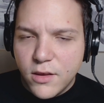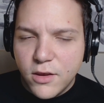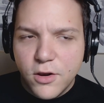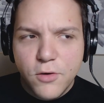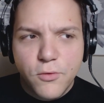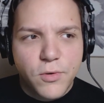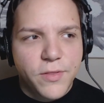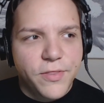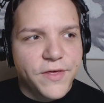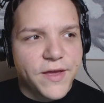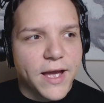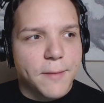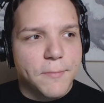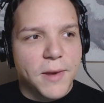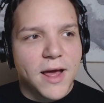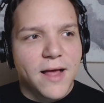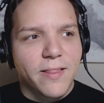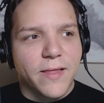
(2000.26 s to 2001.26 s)
You know, one thing
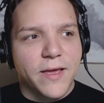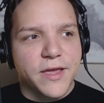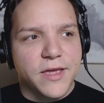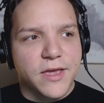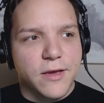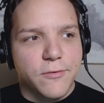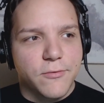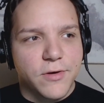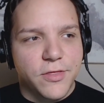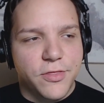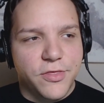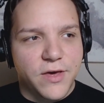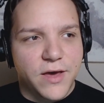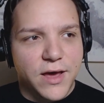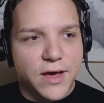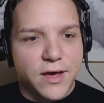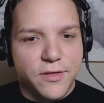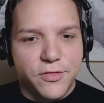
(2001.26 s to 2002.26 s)
I'm not liking with
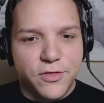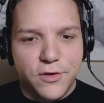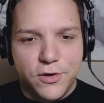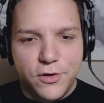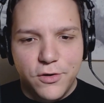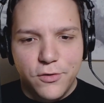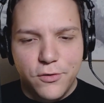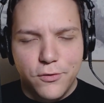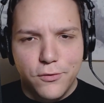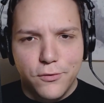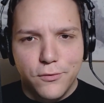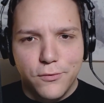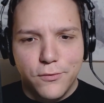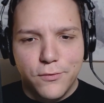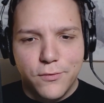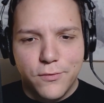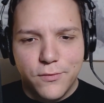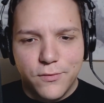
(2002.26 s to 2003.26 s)

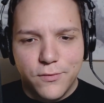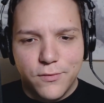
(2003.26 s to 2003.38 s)
the